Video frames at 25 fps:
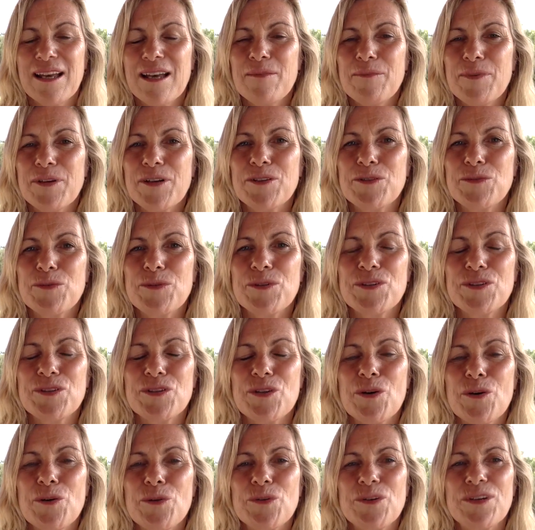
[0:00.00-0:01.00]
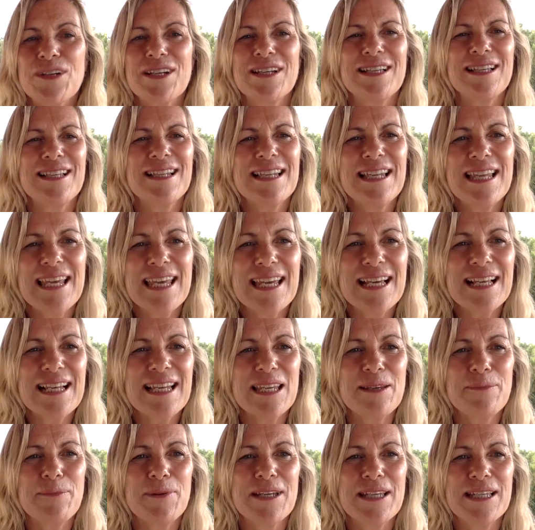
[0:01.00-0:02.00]
Because we're so
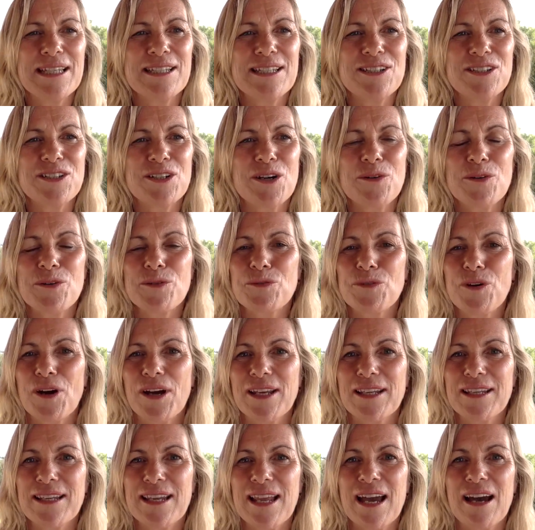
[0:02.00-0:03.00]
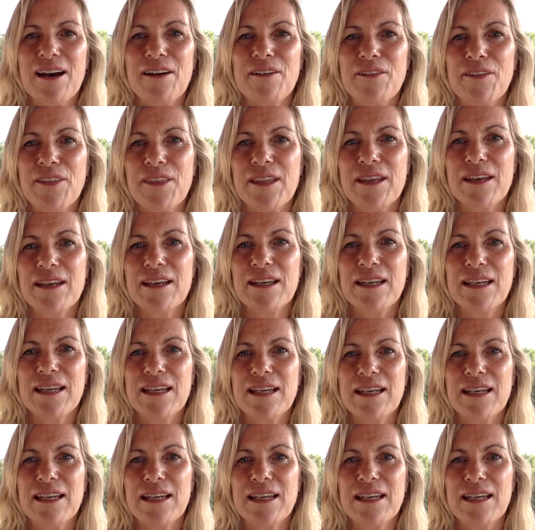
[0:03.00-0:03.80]
clearly being shown right now that